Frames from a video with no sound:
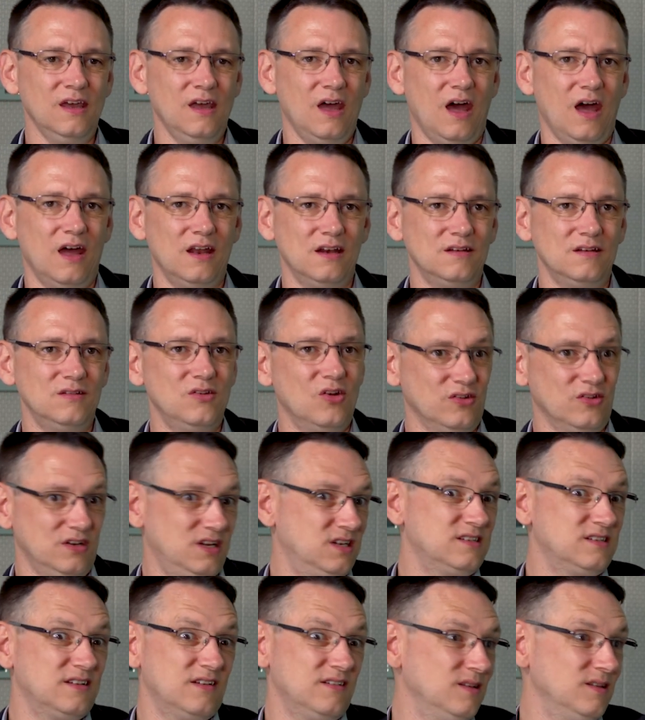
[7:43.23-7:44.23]
and not
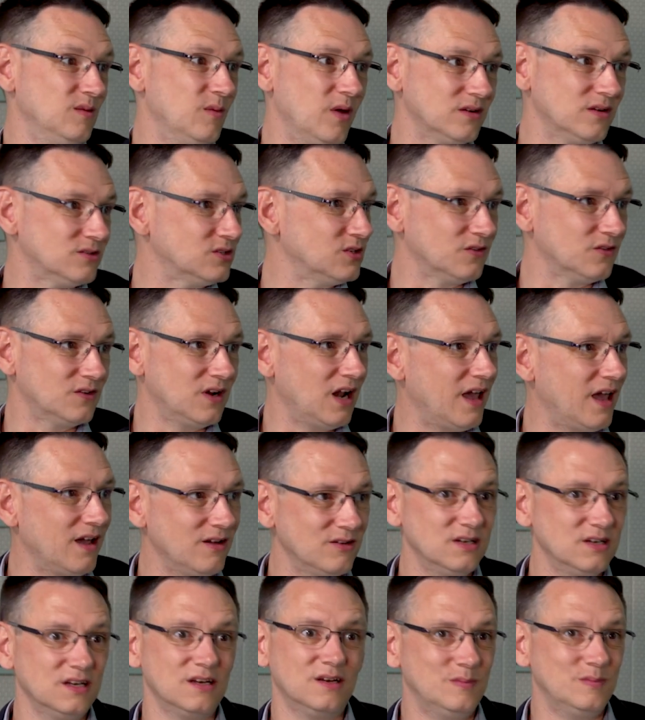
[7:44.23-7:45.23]
necessarily the Microsoft
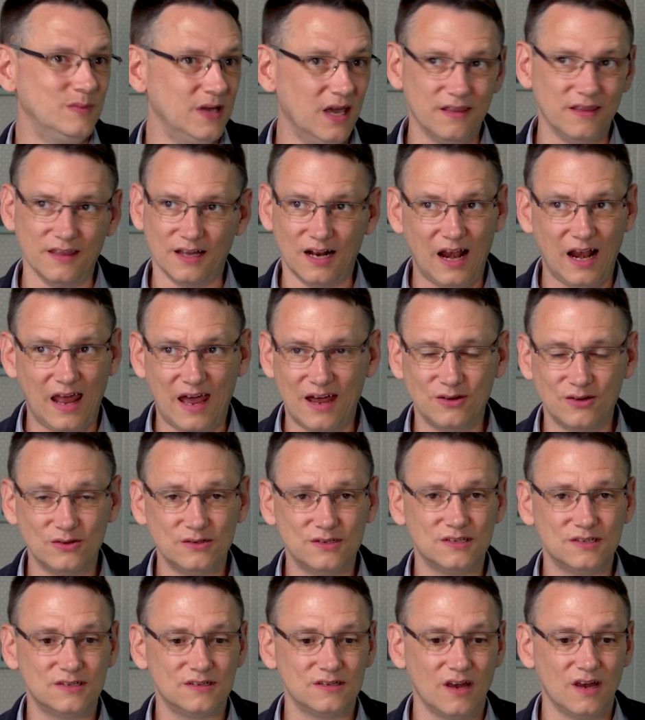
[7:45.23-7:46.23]
cloud, it could be other
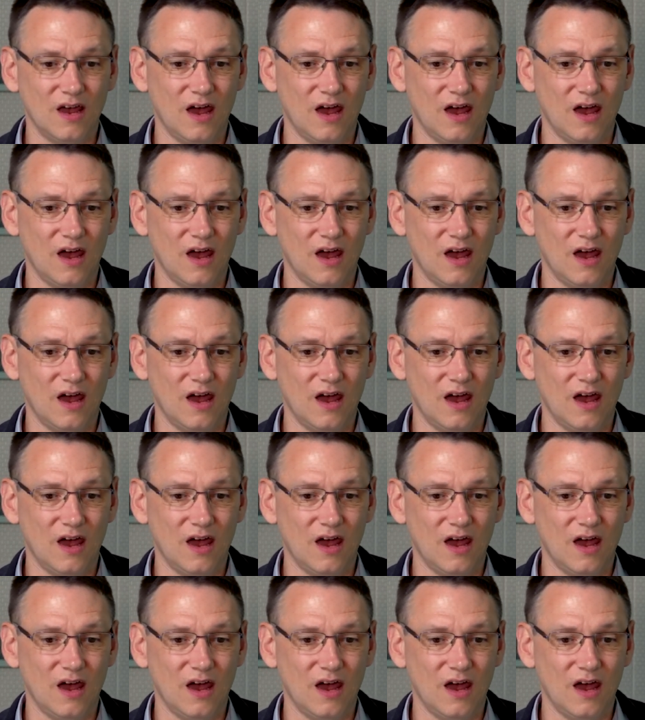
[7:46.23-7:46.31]
clouds,